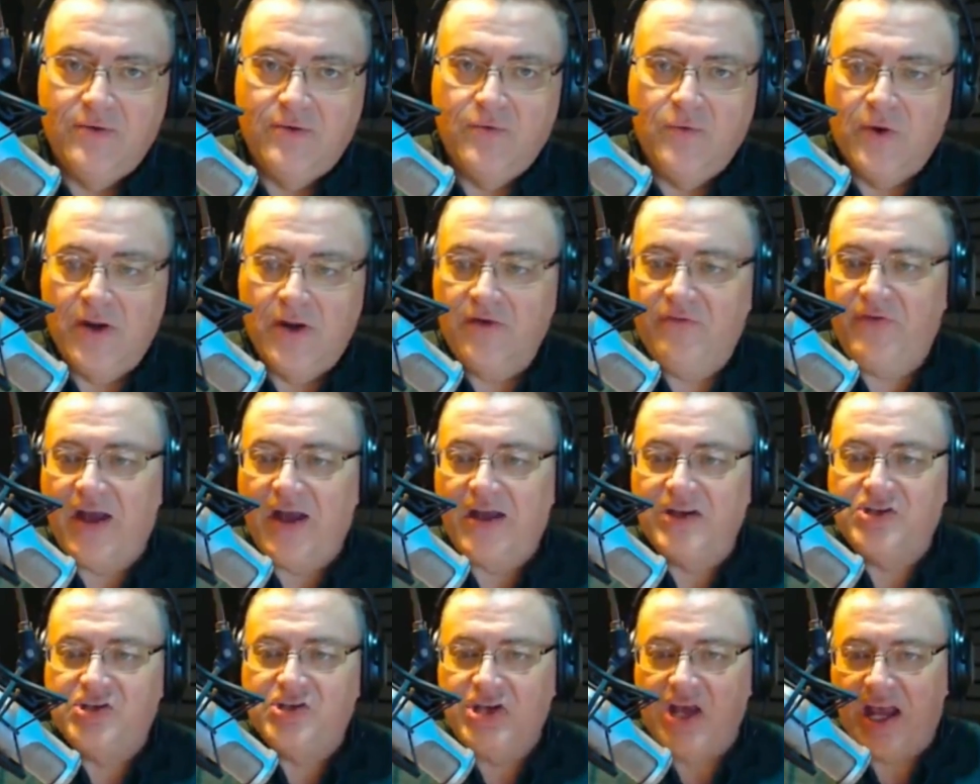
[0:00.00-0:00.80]
What if
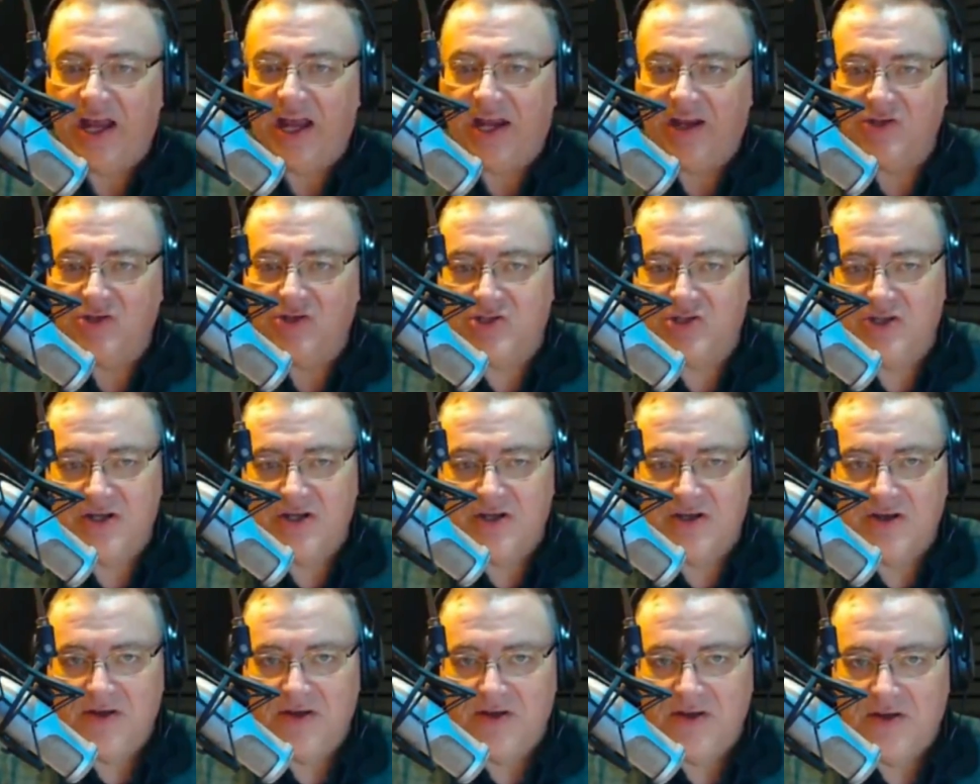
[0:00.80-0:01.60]
I change
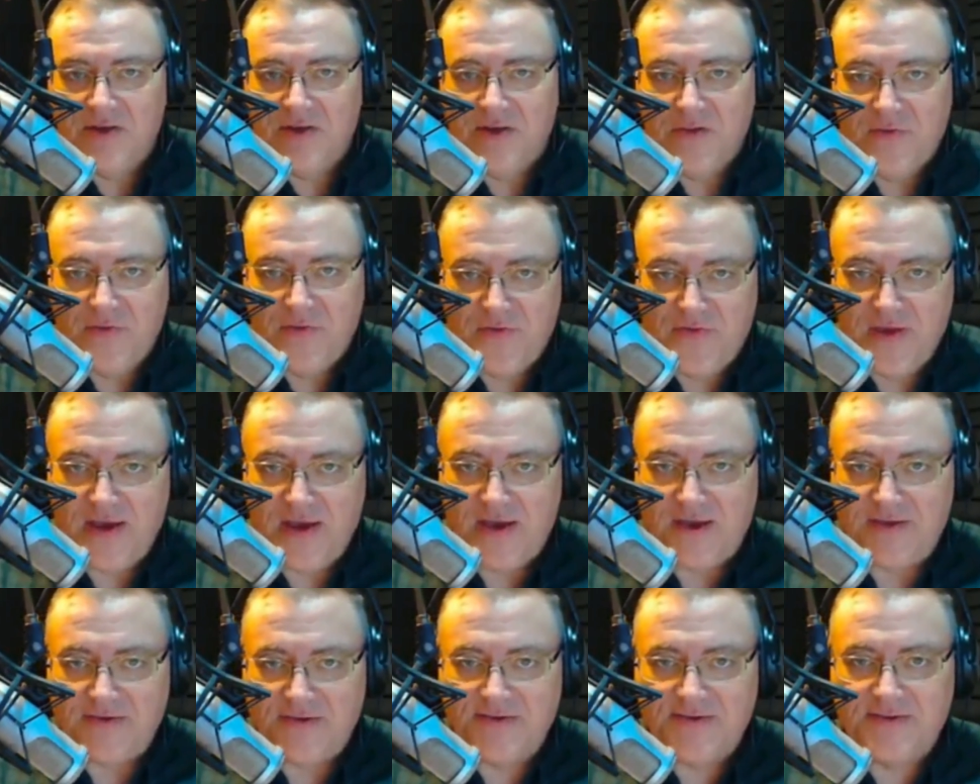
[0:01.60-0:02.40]

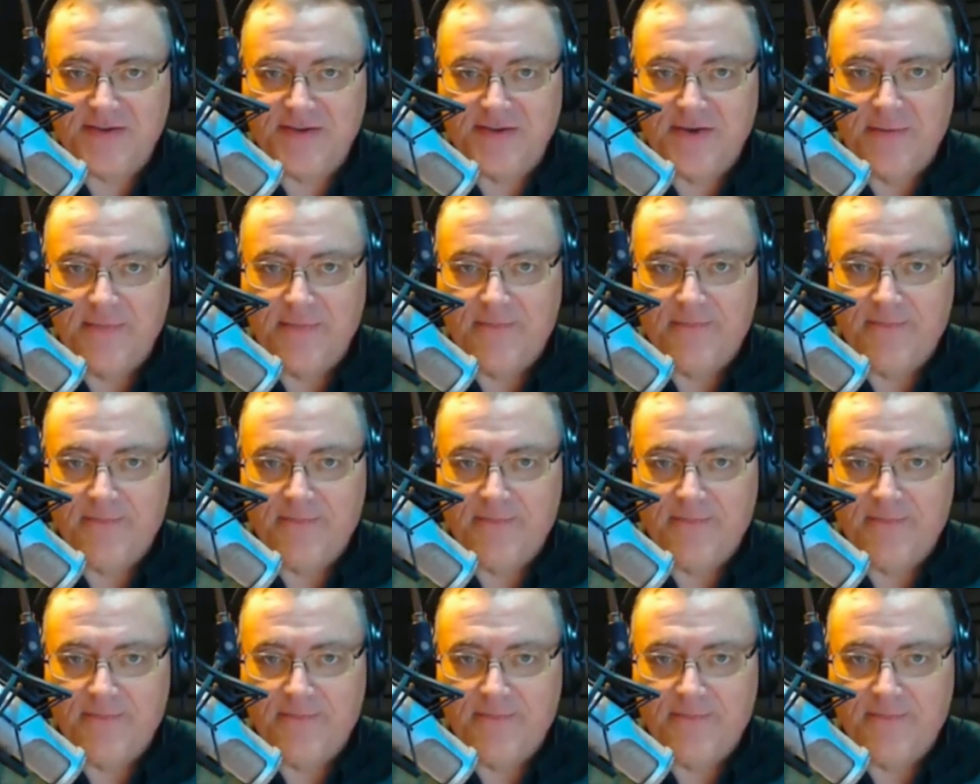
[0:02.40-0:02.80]
this?